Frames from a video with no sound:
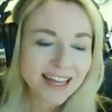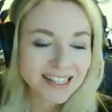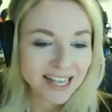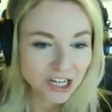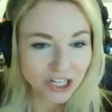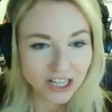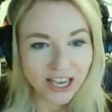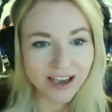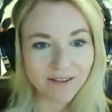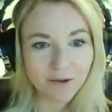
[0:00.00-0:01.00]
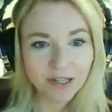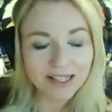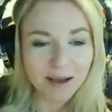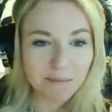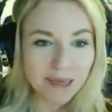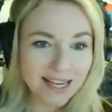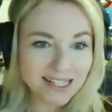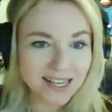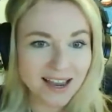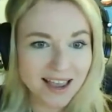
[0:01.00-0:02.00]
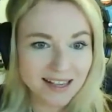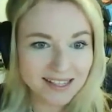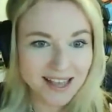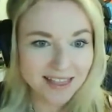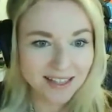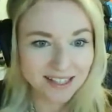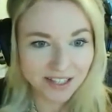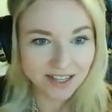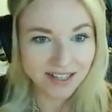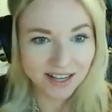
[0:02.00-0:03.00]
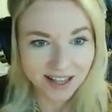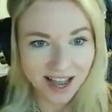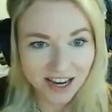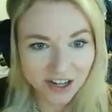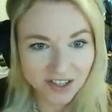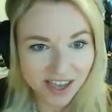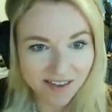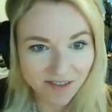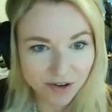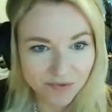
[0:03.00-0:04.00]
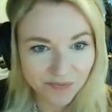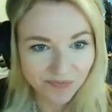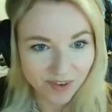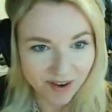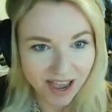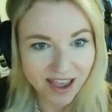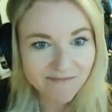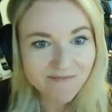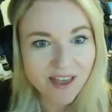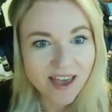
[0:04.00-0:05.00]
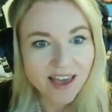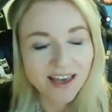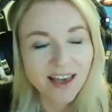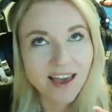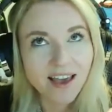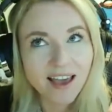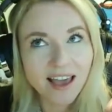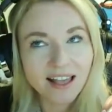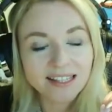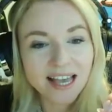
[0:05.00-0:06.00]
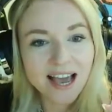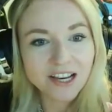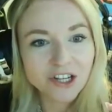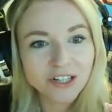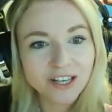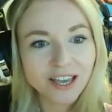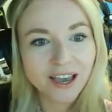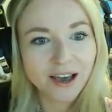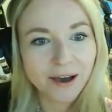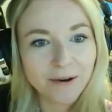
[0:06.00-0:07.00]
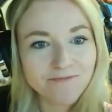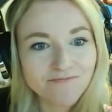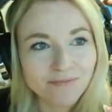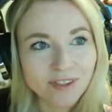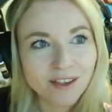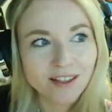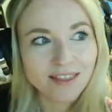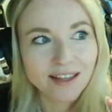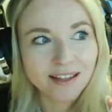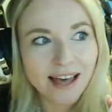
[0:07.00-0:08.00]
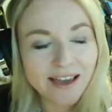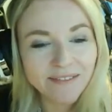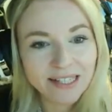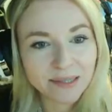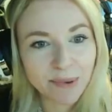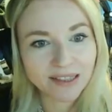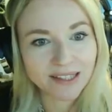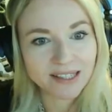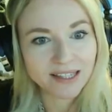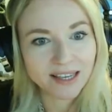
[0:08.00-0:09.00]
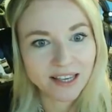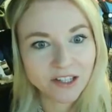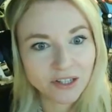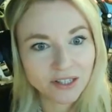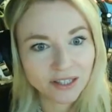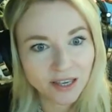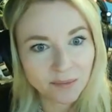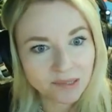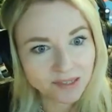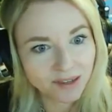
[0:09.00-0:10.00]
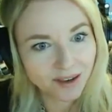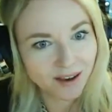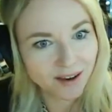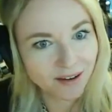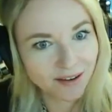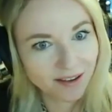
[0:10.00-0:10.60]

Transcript: it's actually what's amazing is that the statistic that i just gave you right yeah it's actually um, the life expectancy it just keeps uh,